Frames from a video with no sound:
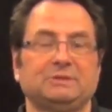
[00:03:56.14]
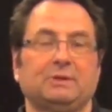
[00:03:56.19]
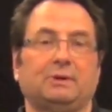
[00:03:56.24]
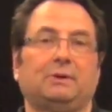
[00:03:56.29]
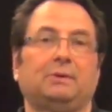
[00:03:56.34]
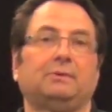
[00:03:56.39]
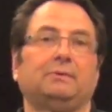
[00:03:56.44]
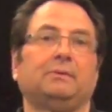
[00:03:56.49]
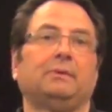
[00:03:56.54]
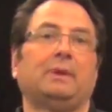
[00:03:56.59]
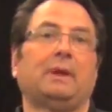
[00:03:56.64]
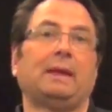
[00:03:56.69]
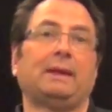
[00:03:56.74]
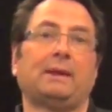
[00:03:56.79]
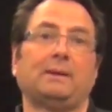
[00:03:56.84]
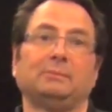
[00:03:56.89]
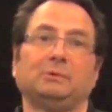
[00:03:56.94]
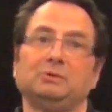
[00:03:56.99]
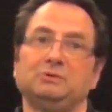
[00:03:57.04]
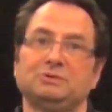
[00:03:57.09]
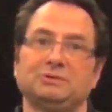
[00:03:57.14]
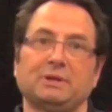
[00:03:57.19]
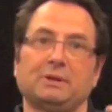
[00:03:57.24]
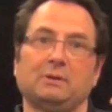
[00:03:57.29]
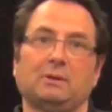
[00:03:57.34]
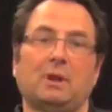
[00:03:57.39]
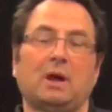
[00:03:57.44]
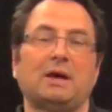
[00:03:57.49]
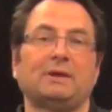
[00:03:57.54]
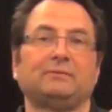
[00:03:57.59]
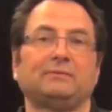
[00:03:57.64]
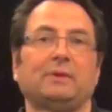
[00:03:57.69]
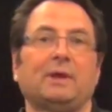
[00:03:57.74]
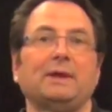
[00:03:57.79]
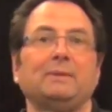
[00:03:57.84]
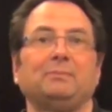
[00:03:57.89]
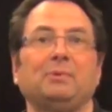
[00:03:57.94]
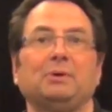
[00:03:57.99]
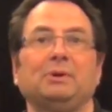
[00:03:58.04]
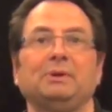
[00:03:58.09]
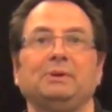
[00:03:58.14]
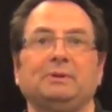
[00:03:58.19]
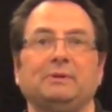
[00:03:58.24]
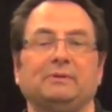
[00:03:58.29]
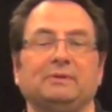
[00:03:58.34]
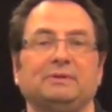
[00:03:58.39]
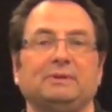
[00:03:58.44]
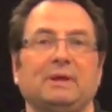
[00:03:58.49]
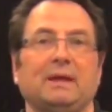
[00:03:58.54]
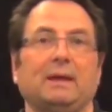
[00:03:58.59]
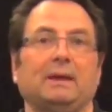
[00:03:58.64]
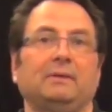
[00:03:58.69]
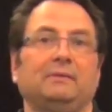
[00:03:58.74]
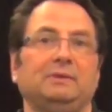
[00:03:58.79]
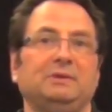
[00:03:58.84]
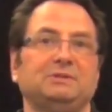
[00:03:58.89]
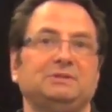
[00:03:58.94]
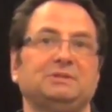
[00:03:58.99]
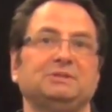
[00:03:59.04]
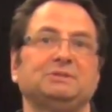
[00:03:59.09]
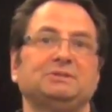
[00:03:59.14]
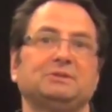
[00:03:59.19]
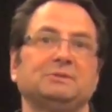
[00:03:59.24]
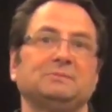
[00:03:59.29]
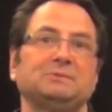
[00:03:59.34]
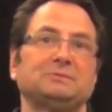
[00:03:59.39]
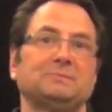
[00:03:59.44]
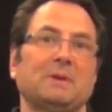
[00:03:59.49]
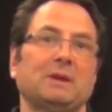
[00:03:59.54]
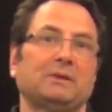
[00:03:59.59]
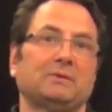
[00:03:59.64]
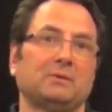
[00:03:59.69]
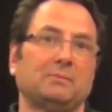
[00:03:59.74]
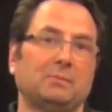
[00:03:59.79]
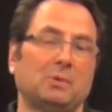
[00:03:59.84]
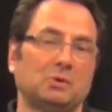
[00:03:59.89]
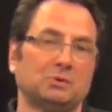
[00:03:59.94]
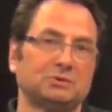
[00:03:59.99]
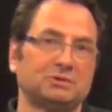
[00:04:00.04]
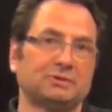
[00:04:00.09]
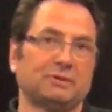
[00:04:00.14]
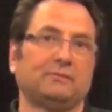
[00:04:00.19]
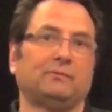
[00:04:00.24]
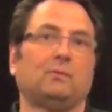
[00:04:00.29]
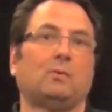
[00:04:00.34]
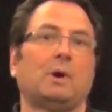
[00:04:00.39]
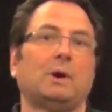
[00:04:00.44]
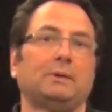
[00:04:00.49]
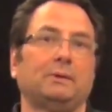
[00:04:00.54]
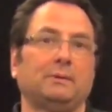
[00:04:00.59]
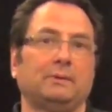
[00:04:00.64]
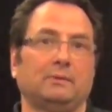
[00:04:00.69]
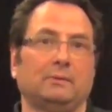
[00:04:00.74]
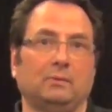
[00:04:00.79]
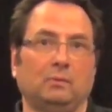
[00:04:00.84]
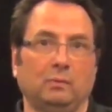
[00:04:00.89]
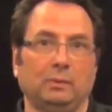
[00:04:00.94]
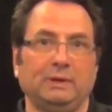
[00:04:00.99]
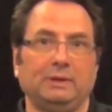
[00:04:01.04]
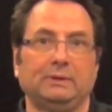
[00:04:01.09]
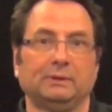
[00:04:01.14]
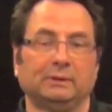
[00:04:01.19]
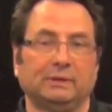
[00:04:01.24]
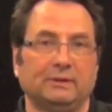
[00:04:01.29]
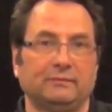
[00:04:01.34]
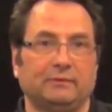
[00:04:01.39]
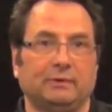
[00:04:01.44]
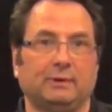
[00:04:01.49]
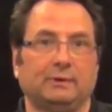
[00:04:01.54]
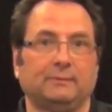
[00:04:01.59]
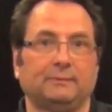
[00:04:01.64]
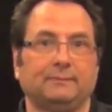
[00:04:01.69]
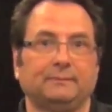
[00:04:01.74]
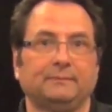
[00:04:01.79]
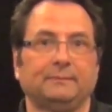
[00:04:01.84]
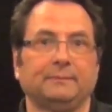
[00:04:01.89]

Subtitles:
And I'm losing a lot of light put into the tank. These systems make the most of what we deliver.